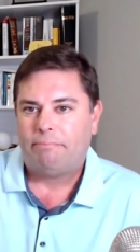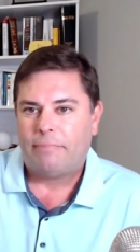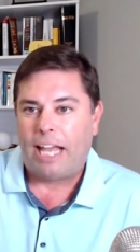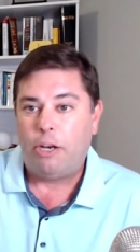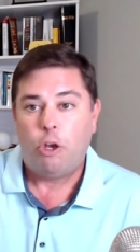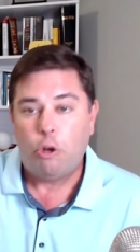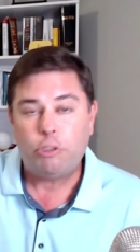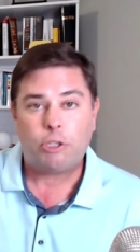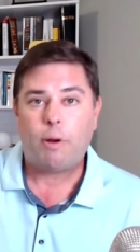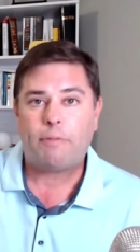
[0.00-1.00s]
And
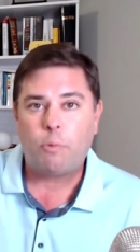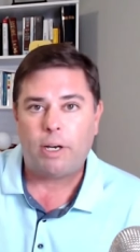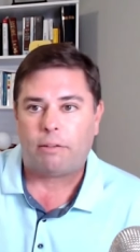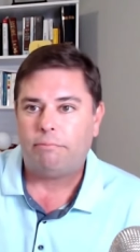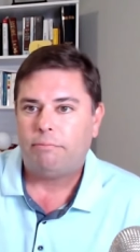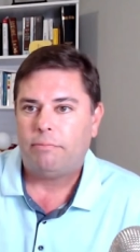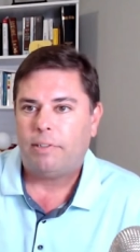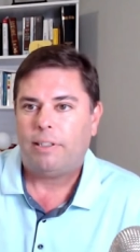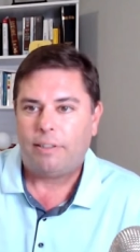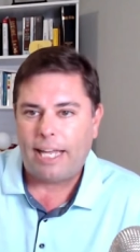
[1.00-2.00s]
whosoever will
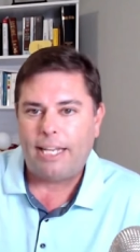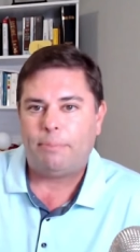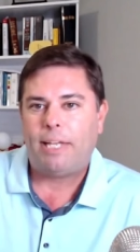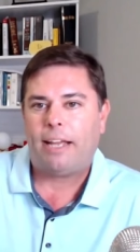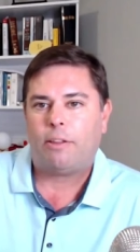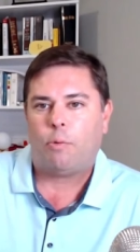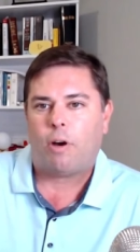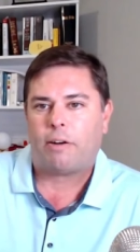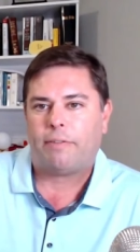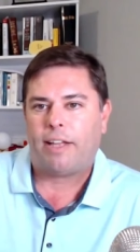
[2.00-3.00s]
let him take the
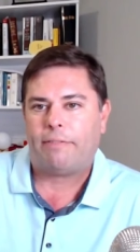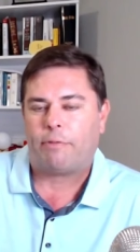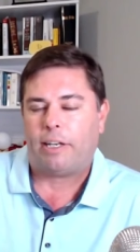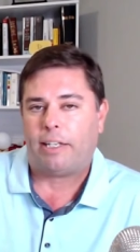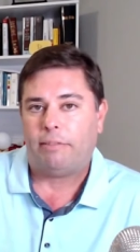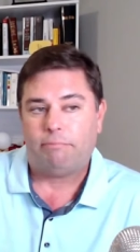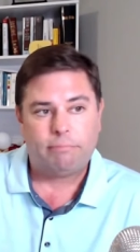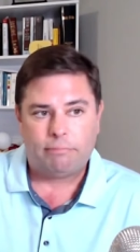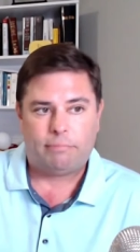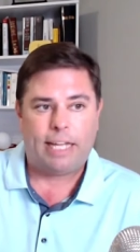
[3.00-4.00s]
water of life freely.
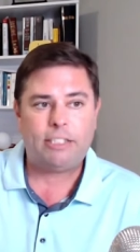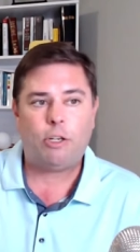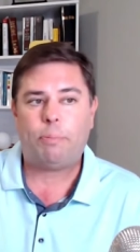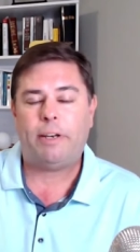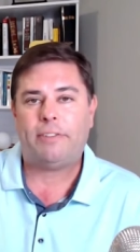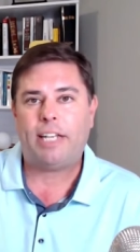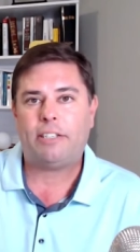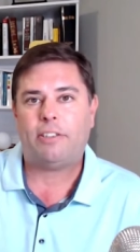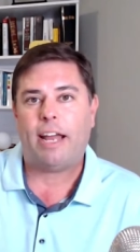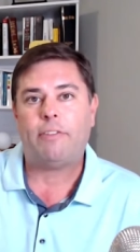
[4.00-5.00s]
That's an open
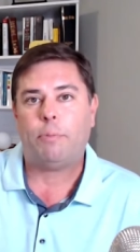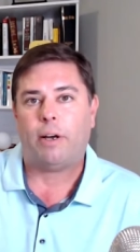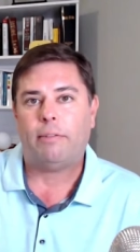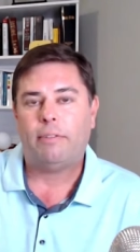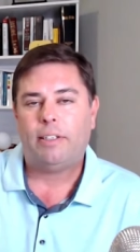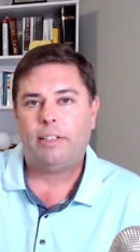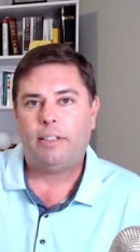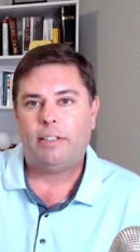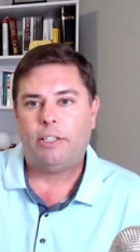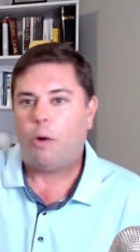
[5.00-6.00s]
invitation to everyone.
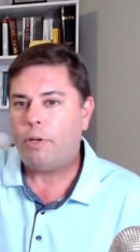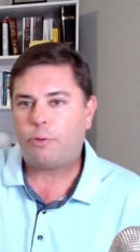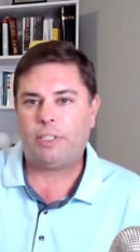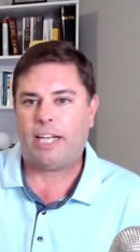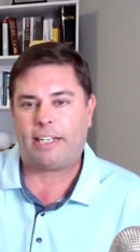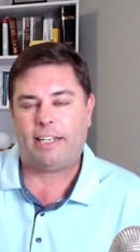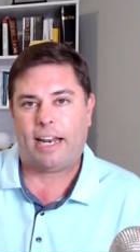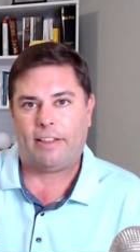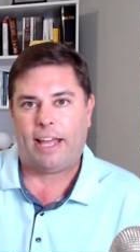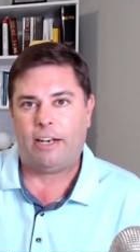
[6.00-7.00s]
No one's rejected
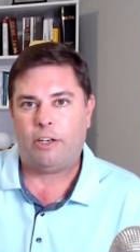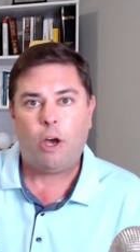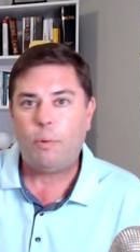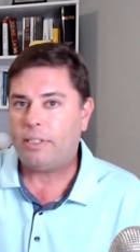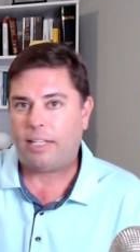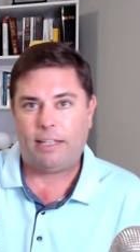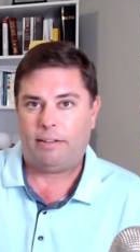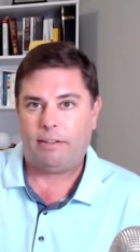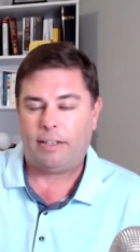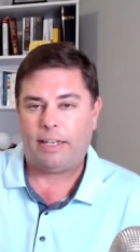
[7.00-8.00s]
out of that. No one's
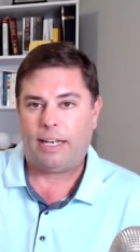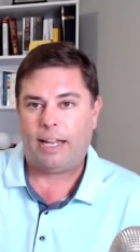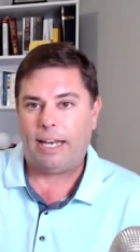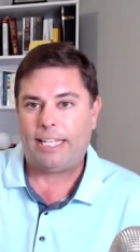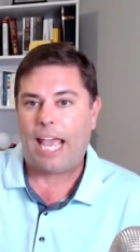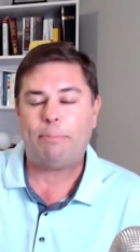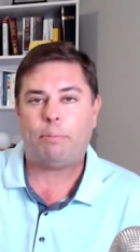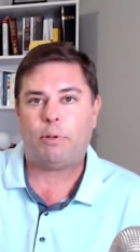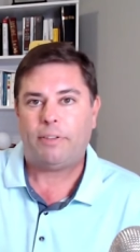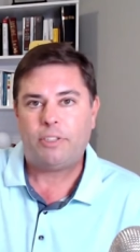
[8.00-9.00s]

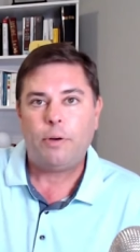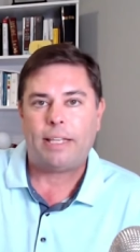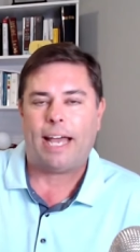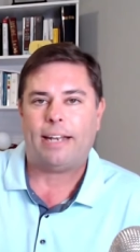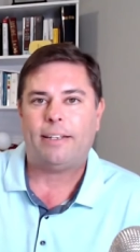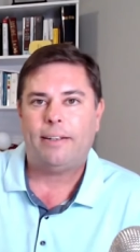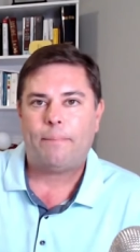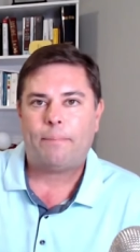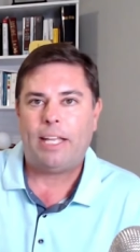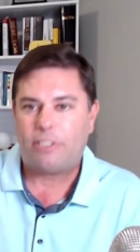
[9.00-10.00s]
incapable of doing that.
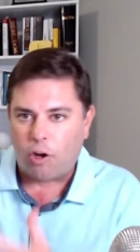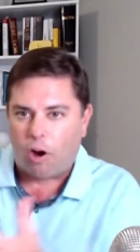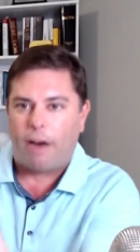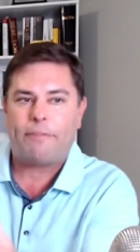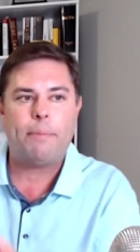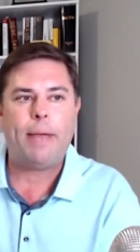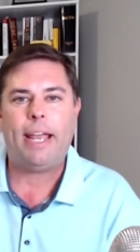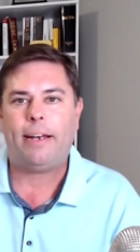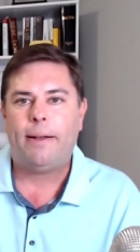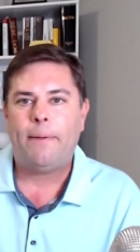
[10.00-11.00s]
It's an offer made.